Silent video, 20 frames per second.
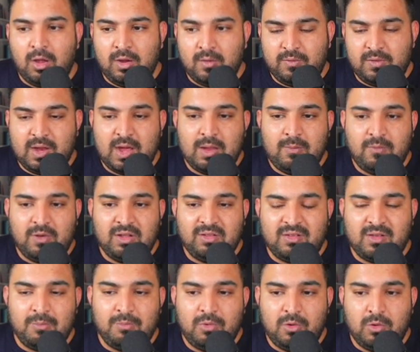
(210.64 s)
of time once
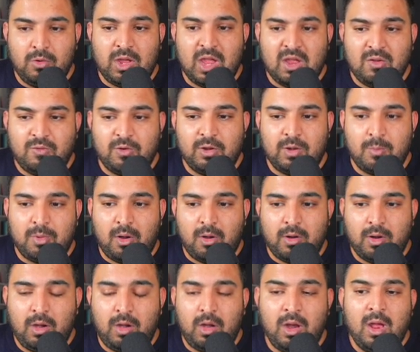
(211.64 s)
I'm looking for the
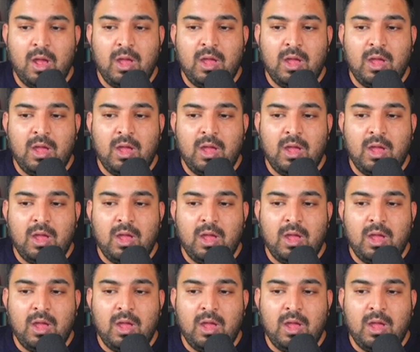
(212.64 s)
product,